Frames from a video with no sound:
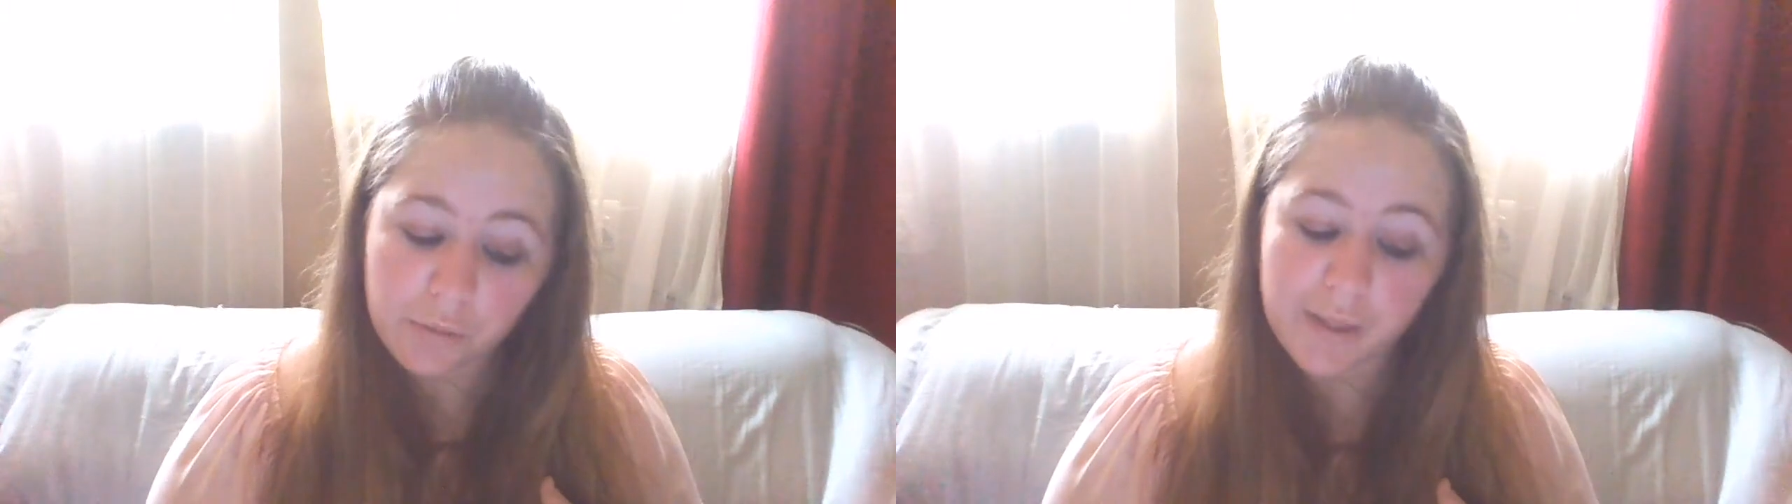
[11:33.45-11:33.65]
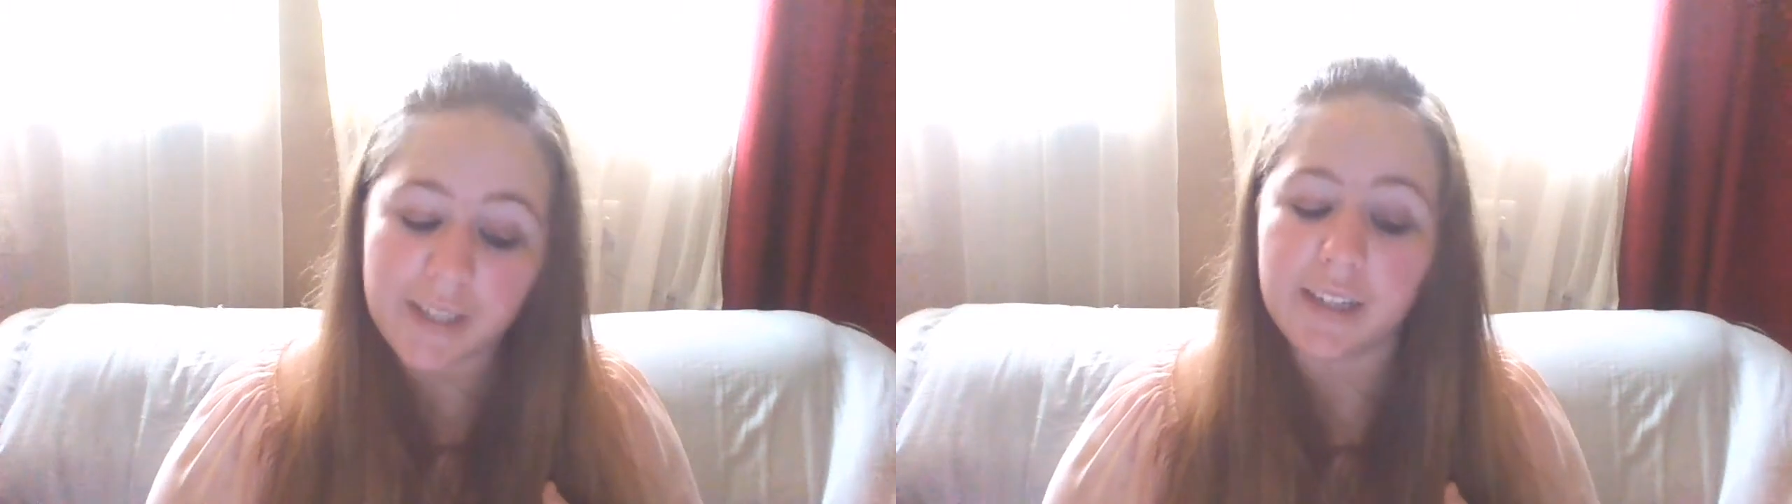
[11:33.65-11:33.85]

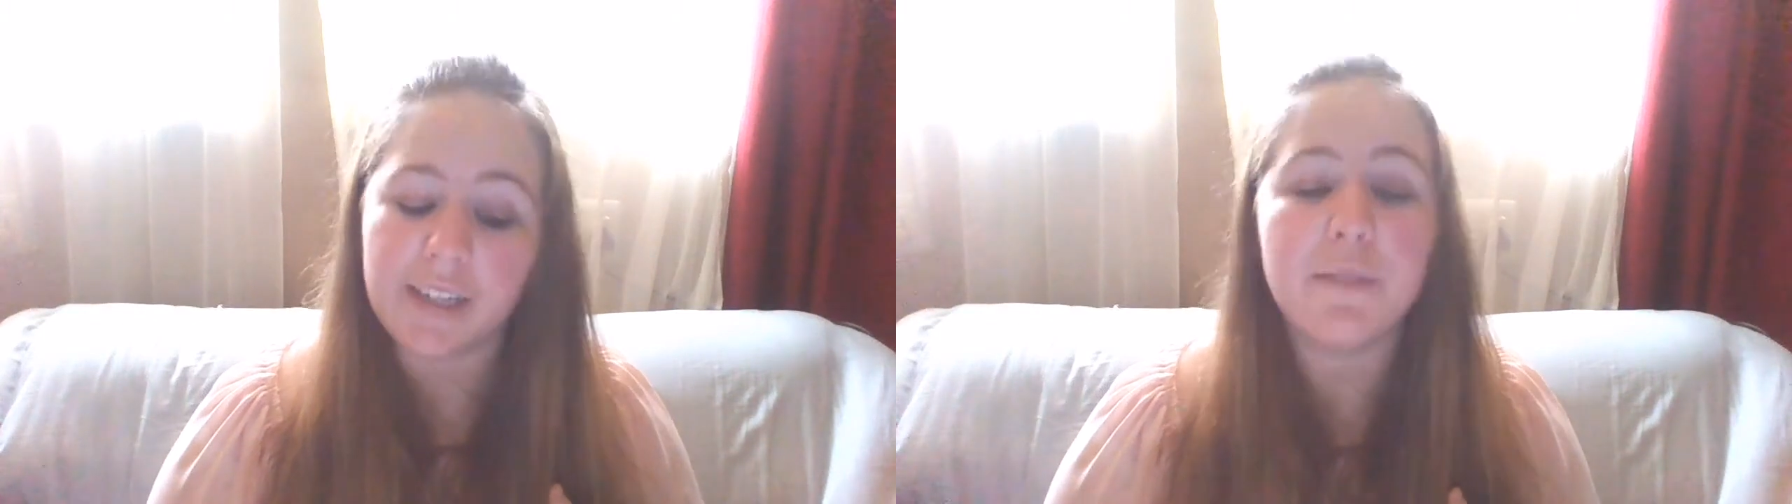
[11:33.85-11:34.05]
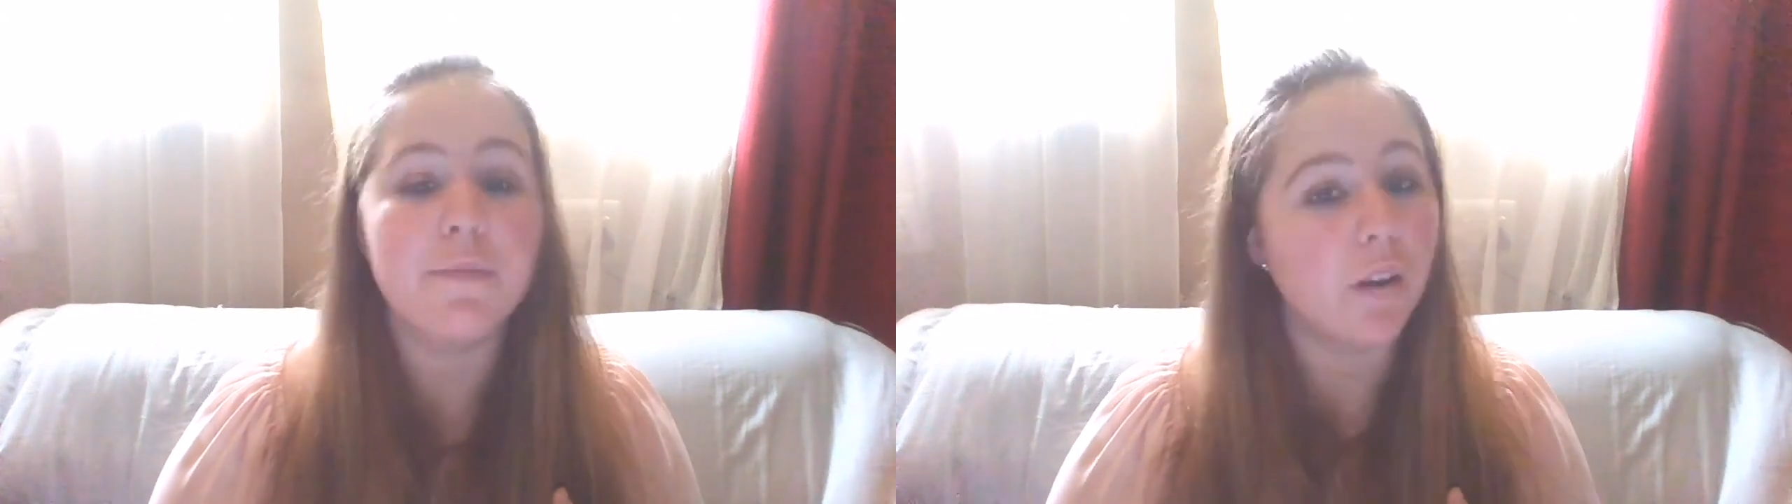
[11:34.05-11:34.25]
we can
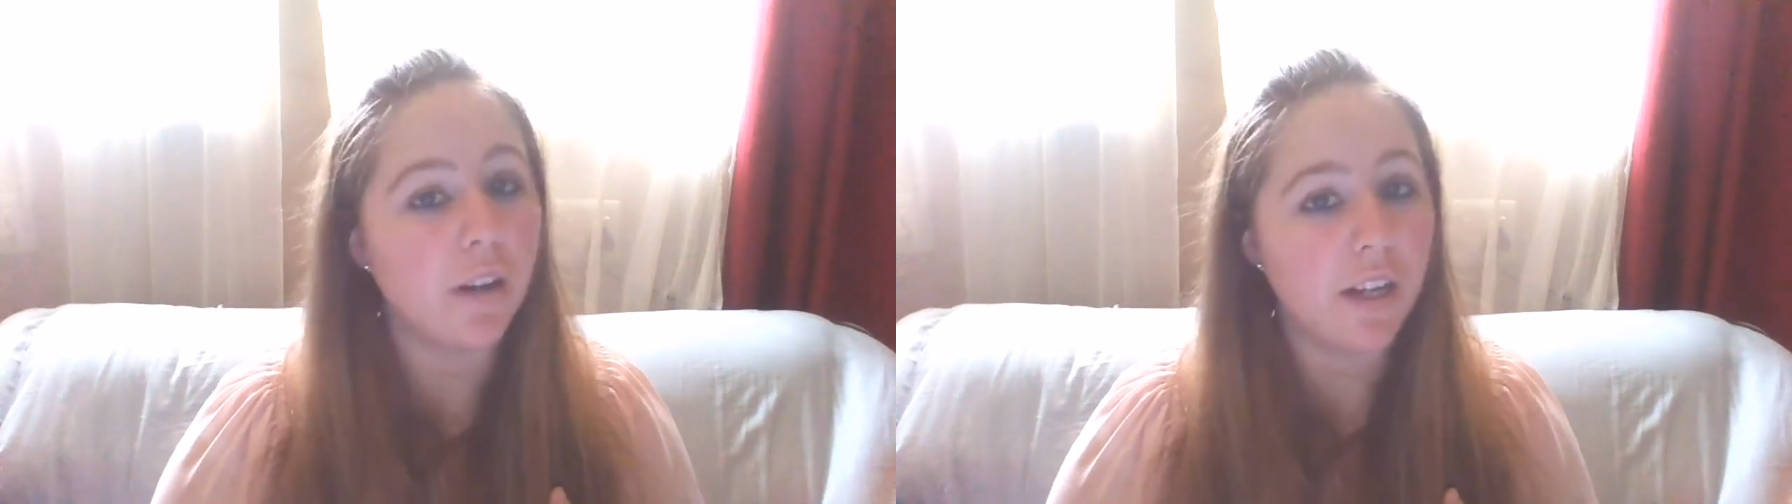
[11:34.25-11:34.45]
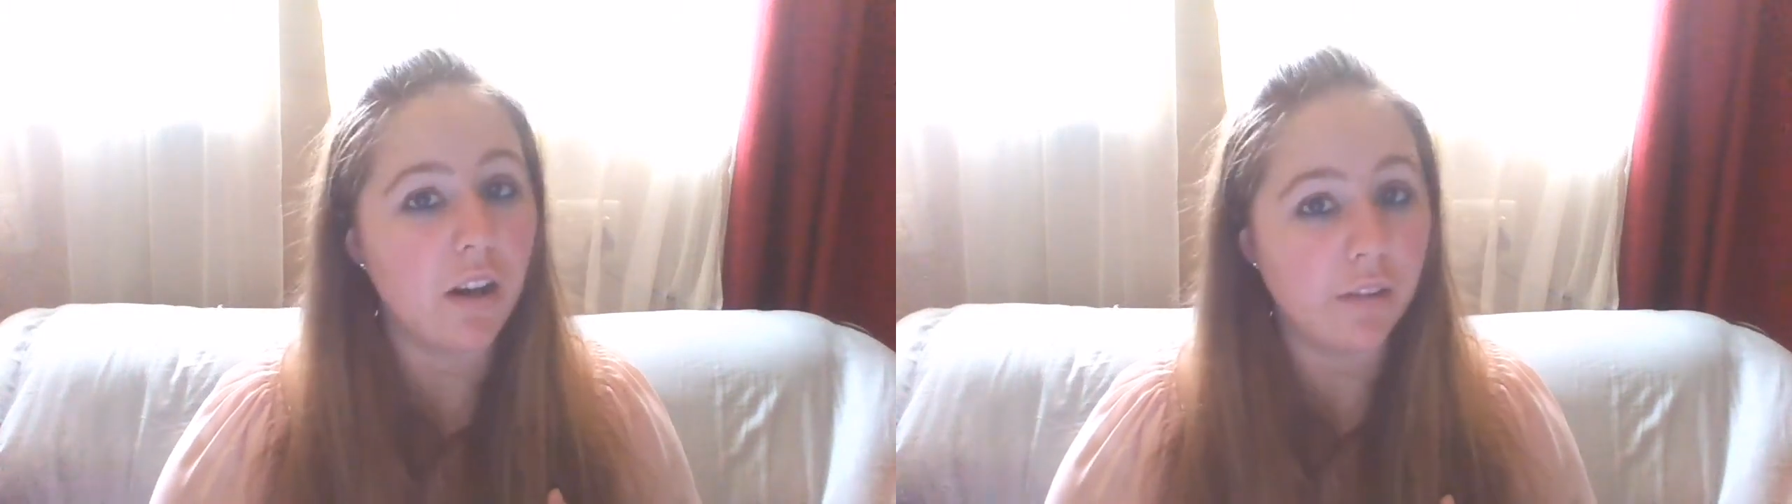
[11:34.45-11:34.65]
keep
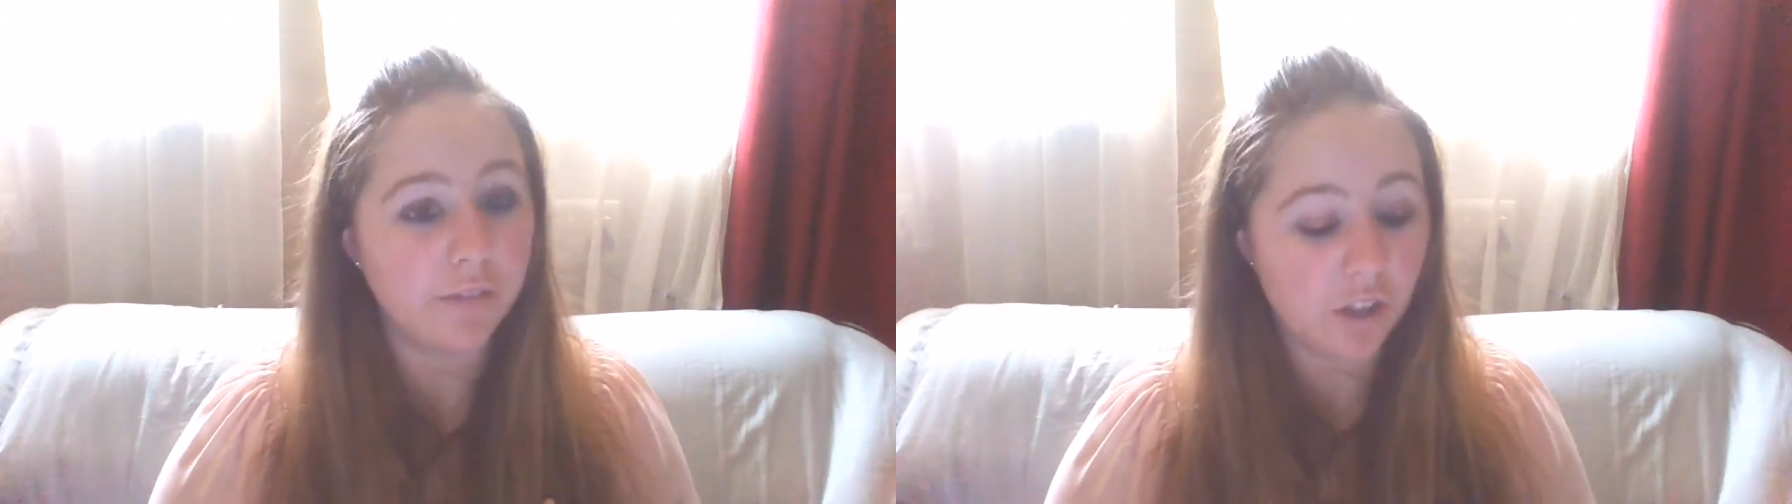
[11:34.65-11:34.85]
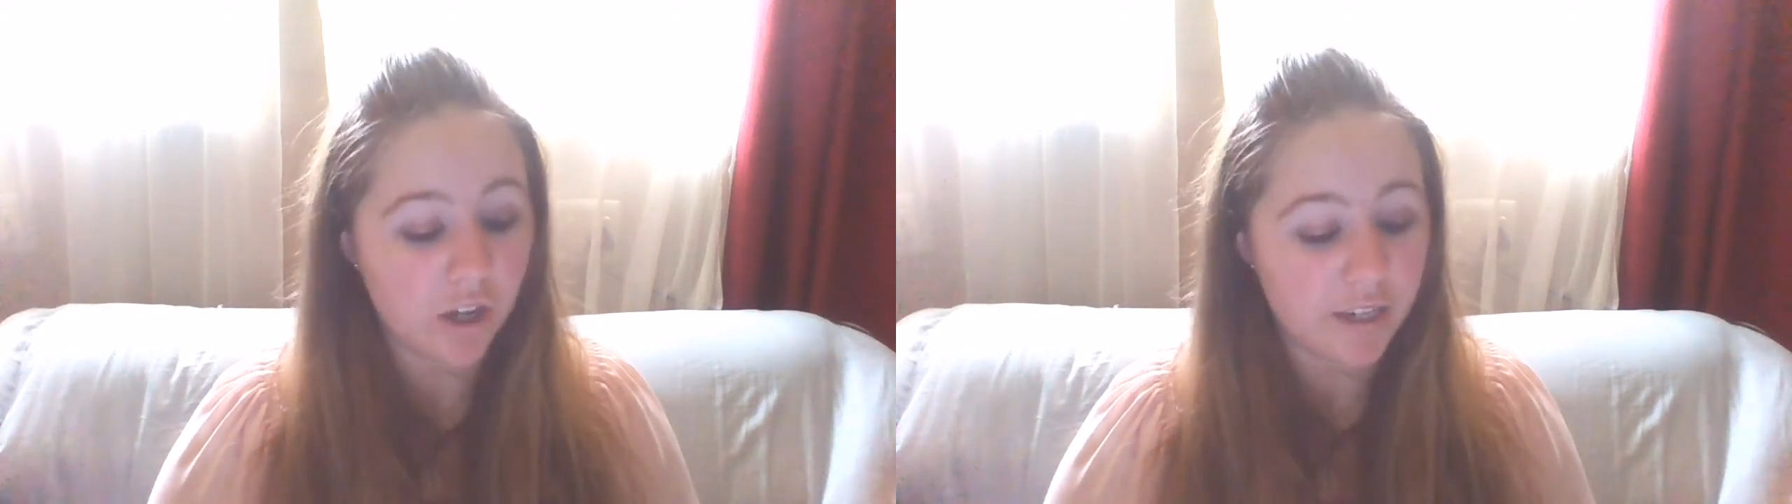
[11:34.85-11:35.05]
following after
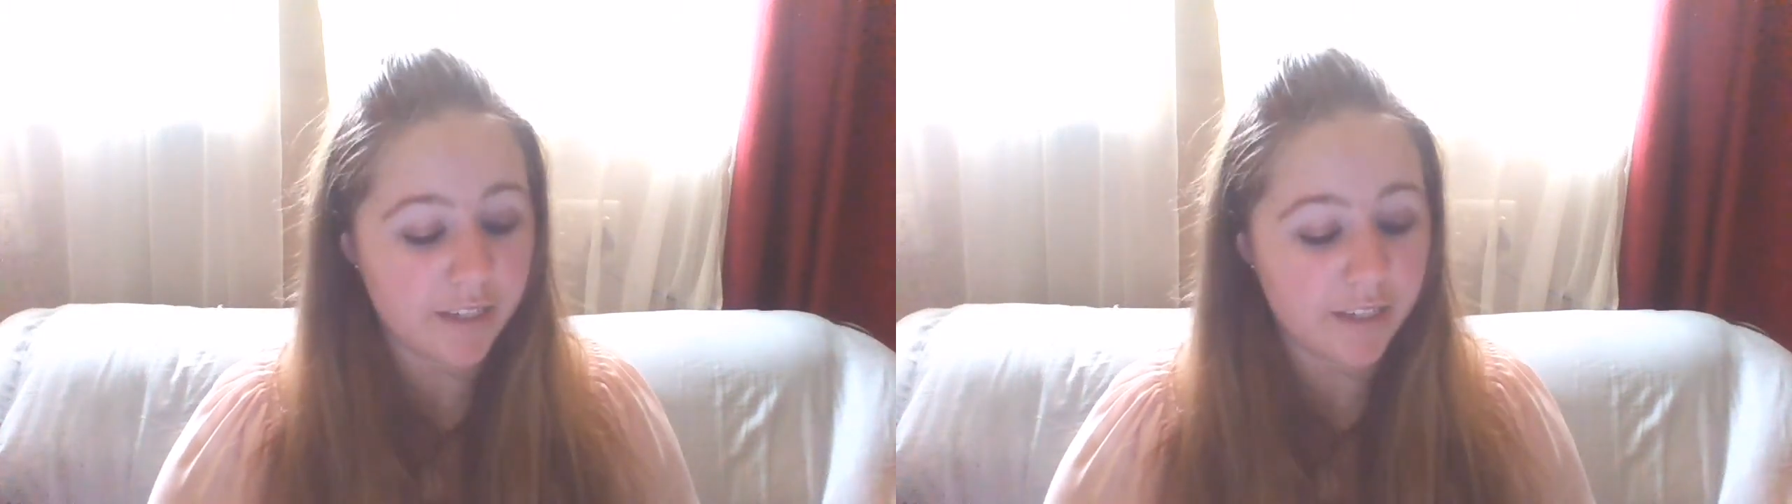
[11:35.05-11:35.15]
God.